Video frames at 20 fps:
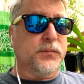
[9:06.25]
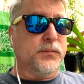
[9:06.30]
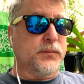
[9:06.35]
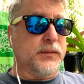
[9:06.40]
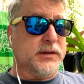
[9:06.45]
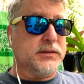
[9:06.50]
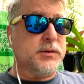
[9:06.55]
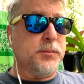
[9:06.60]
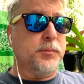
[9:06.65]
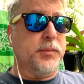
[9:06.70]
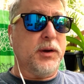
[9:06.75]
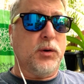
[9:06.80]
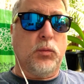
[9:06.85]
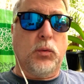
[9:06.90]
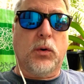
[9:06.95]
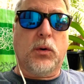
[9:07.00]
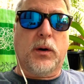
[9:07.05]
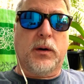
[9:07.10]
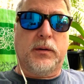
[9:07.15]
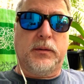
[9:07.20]
That's a big
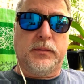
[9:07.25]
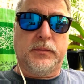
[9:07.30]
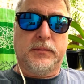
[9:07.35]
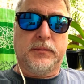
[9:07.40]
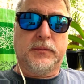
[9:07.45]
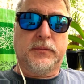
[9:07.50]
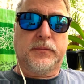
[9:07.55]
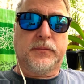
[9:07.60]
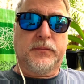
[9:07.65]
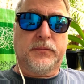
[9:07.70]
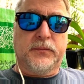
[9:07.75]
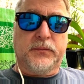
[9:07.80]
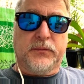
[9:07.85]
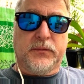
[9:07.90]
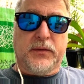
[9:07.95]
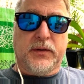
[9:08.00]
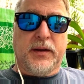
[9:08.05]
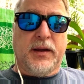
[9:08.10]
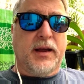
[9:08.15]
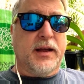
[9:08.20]
word.
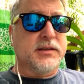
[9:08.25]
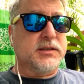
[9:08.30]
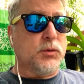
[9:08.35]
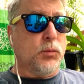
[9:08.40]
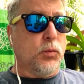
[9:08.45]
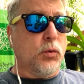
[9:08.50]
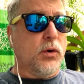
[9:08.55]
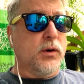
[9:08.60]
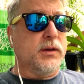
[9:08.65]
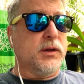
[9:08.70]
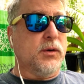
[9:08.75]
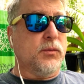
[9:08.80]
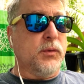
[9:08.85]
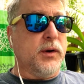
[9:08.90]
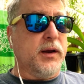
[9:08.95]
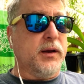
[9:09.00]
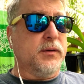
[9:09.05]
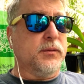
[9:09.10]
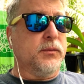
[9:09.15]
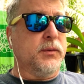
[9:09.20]
It's a word that
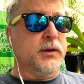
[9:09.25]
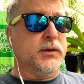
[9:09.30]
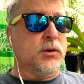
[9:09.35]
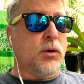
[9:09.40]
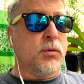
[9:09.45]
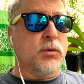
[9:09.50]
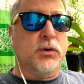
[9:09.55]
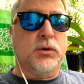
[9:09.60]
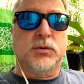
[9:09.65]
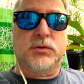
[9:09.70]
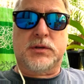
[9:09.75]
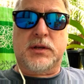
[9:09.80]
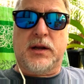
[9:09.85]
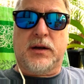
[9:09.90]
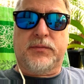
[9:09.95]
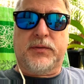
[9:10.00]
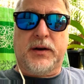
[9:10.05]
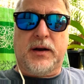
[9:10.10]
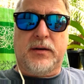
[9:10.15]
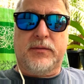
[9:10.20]
we don't use
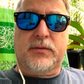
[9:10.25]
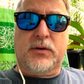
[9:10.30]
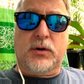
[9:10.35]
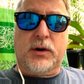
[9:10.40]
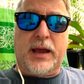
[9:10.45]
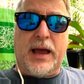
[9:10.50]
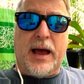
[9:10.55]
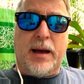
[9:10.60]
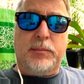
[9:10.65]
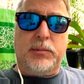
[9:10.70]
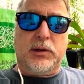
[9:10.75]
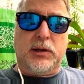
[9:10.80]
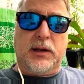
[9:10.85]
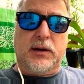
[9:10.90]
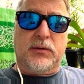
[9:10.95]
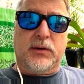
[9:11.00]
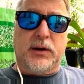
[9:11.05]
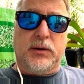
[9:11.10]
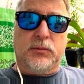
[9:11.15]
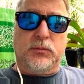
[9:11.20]
enough in our
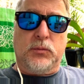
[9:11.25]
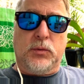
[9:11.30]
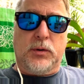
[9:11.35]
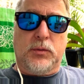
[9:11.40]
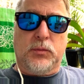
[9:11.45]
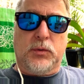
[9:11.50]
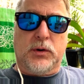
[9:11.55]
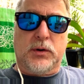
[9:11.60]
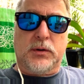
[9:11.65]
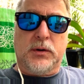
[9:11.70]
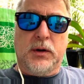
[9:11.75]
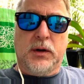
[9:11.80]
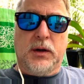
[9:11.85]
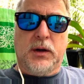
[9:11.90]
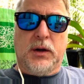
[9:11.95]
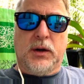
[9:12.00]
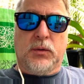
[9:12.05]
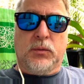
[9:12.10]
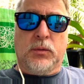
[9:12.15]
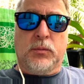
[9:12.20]
vocabulary when
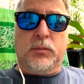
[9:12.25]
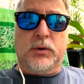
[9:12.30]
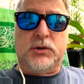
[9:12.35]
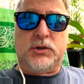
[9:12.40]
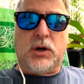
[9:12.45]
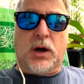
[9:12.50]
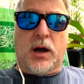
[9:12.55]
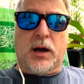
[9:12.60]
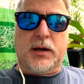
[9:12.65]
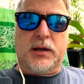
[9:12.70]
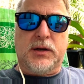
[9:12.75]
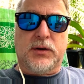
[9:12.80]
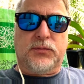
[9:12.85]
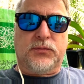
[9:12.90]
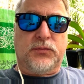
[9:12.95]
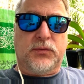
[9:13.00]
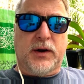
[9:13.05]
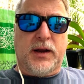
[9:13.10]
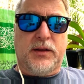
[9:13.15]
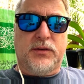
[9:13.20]
we're talking to
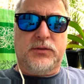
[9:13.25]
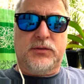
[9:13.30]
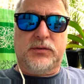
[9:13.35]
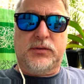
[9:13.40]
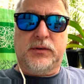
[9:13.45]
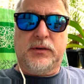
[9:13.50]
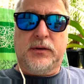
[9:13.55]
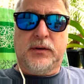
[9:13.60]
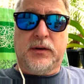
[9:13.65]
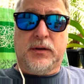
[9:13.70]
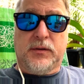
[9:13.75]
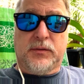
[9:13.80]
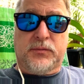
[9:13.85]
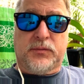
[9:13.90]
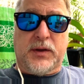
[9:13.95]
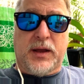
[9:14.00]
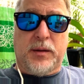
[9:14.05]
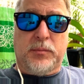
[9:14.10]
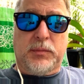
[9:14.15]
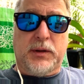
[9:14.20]
friends,
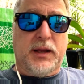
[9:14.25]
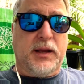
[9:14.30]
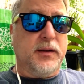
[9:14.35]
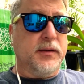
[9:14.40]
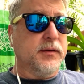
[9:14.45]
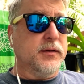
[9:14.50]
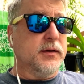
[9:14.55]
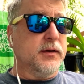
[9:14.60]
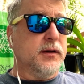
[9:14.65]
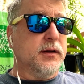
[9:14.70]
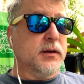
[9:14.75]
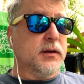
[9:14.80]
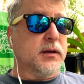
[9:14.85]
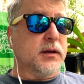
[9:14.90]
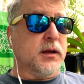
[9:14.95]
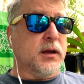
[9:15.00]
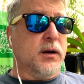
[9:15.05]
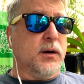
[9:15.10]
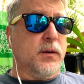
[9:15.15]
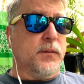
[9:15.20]
family.
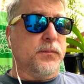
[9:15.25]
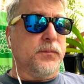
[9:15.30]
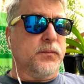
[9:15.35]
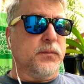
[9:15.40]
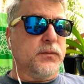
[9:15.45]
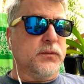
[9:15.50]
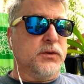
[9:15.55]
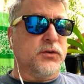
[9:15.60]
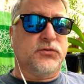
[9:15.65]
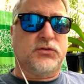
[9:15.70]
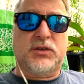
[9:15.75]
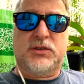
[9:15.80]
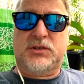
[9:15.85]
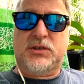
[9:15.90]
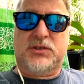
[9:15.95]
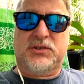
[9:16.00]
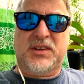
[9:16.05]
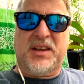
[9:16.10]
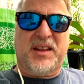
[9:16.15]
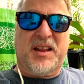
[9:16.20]
Just
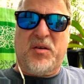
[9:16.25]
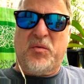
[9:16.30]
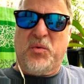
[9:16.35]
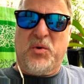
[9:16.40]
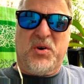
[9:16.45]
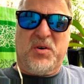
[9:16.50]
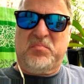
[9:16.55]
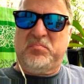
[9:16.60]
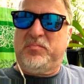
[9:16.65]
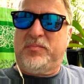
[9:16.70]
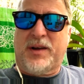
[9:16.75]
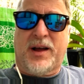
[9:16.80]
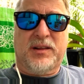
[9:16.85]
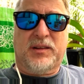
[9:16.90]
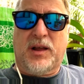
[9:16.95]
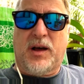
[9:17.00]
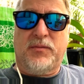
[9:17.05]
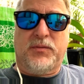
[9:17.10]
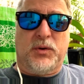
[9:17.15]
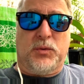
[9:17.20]
to say that word, I
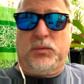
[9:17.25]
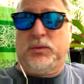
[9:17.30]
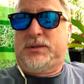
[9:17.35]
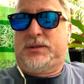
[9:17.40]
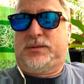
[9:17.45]
love you.